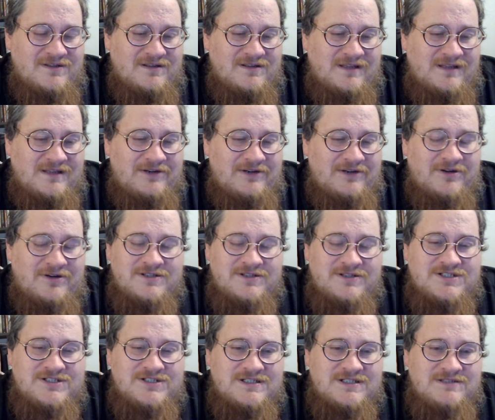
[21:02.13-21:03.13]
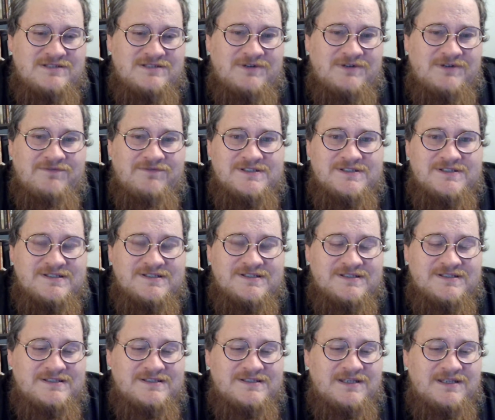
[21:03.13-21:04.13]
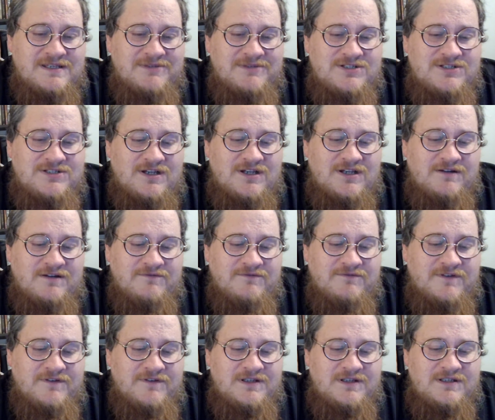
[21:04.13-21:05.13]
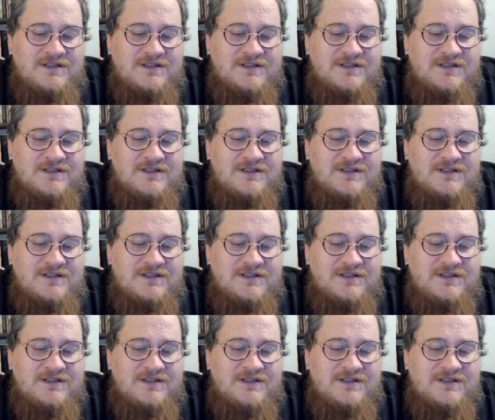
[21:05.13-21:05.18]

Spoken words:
Later on, she references this image of